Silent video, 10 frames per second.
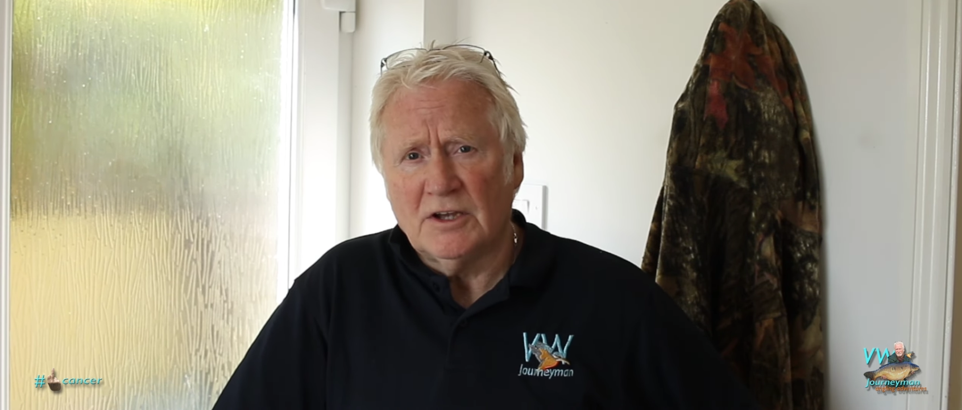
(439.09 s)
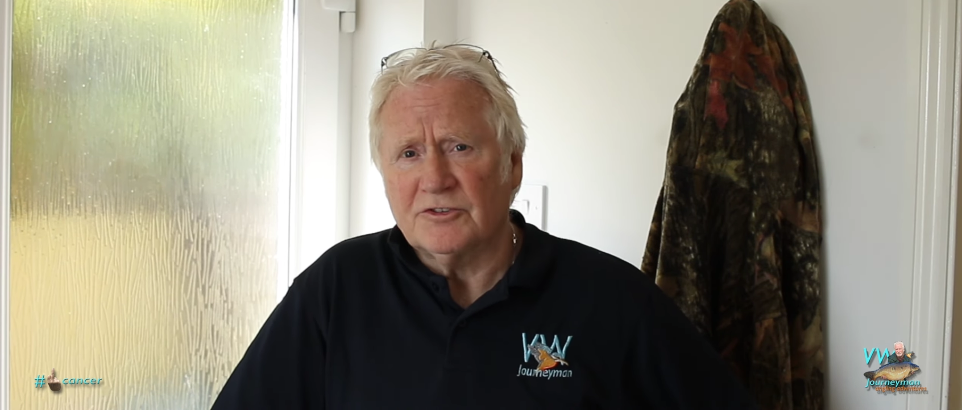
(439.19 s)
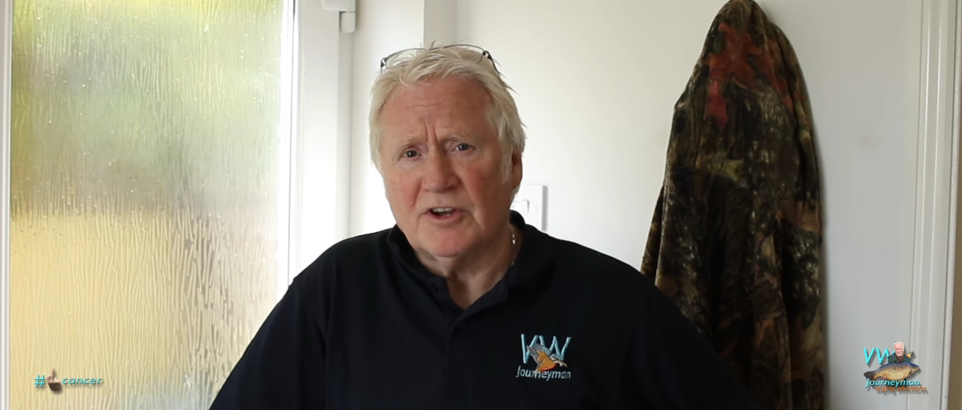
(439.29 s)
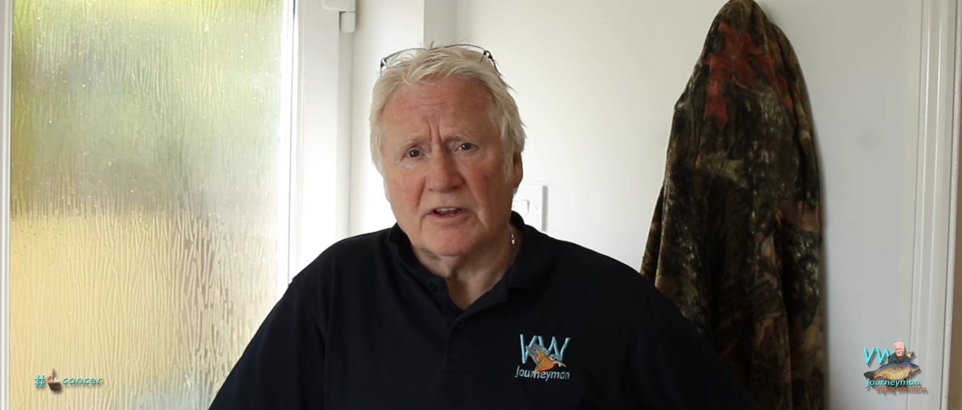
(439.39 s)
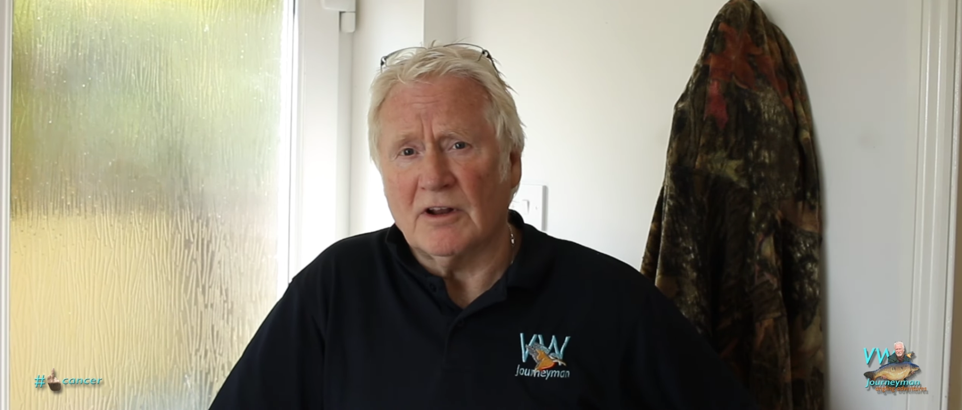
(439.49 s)

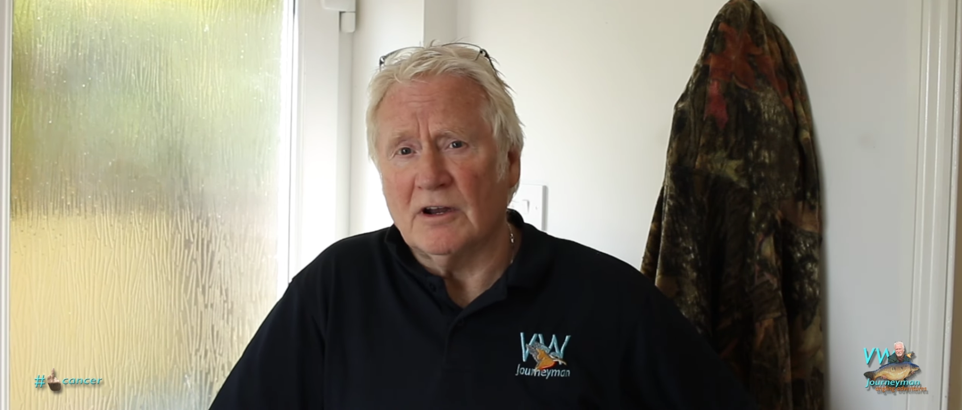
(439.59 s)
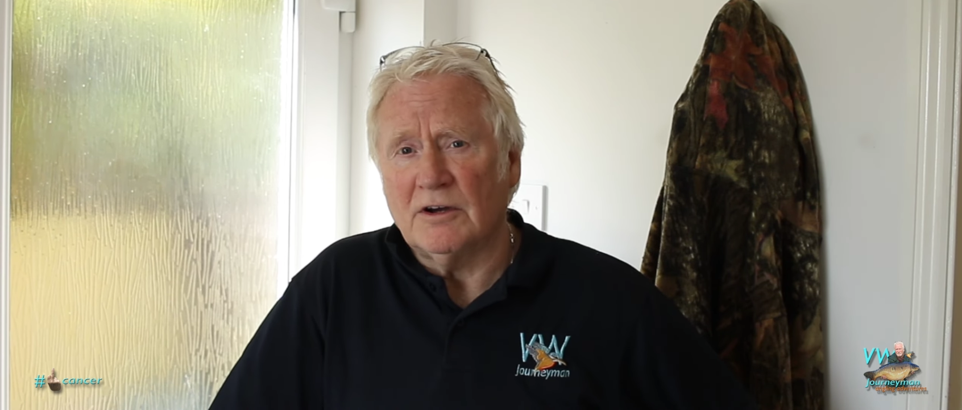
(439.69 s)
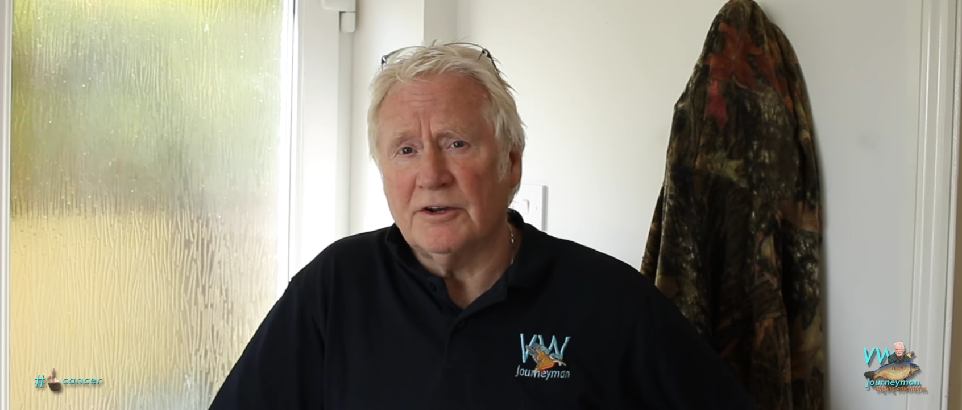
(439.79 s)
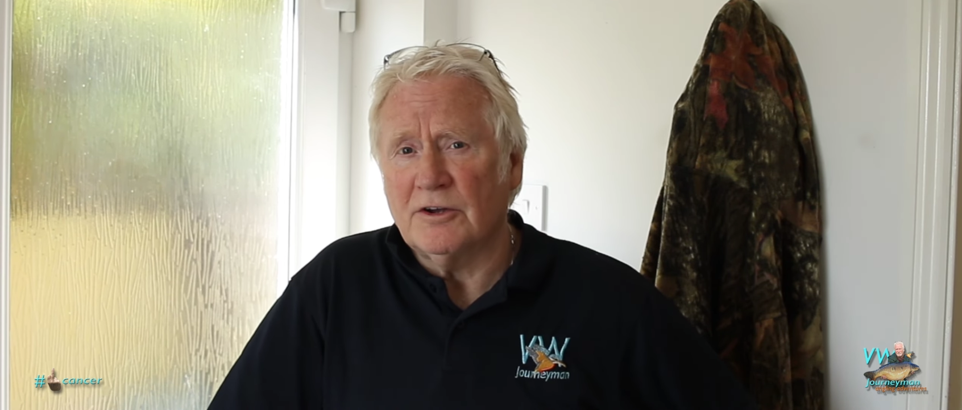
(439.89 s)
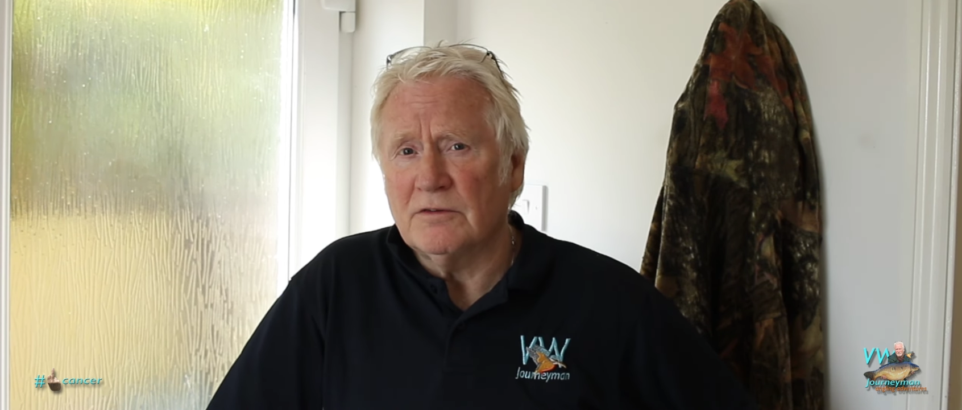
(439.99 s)
Checked the
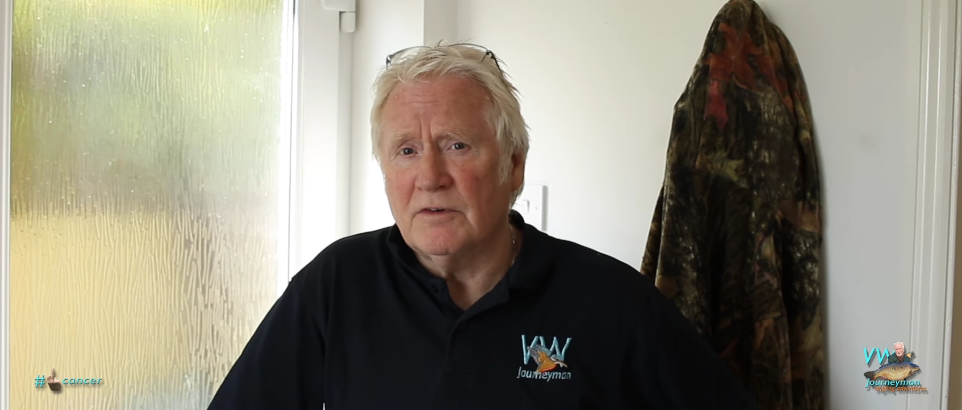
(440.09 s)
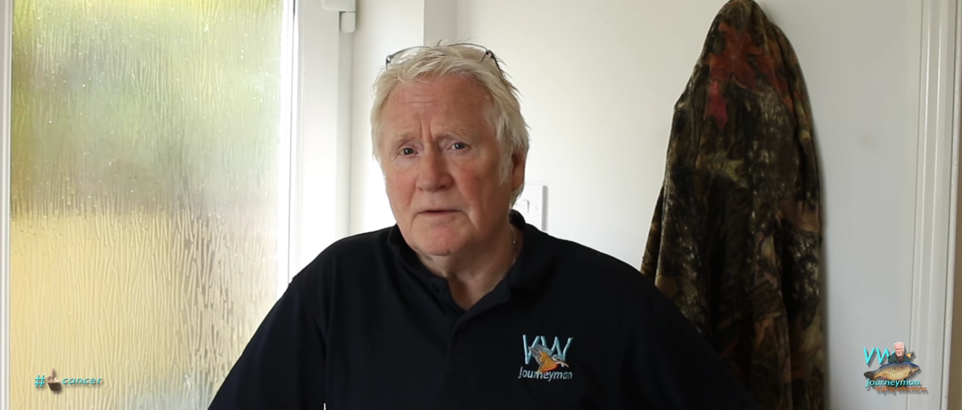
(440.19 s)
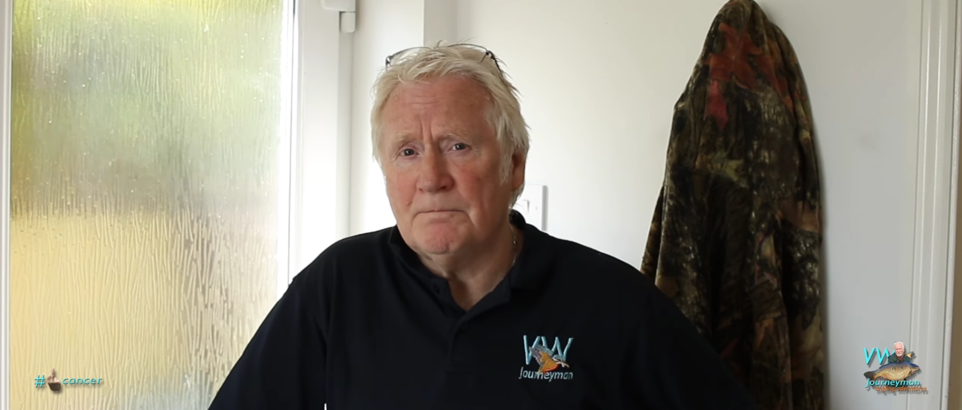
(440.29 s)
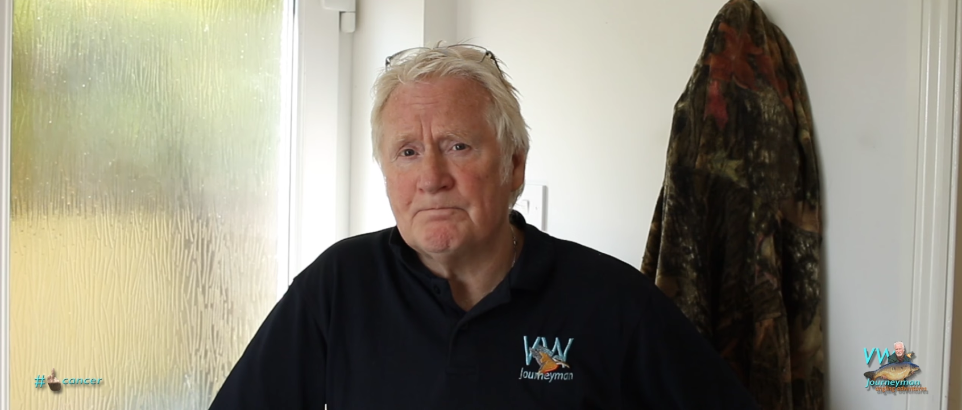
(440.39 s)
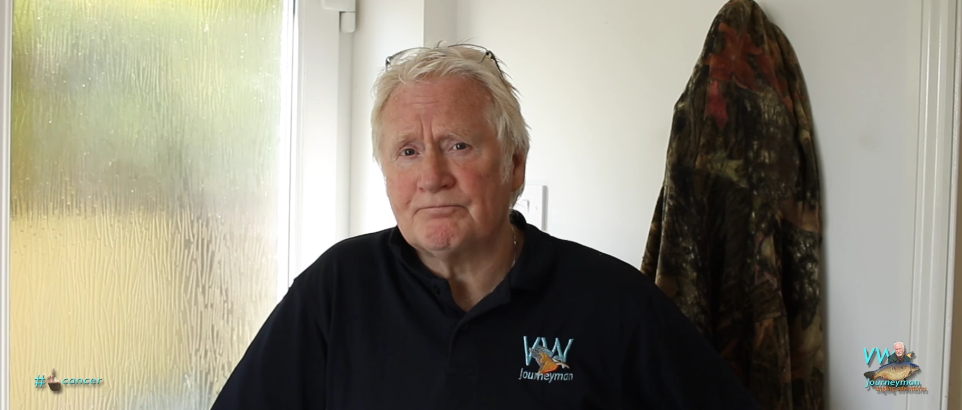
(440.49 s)
line over,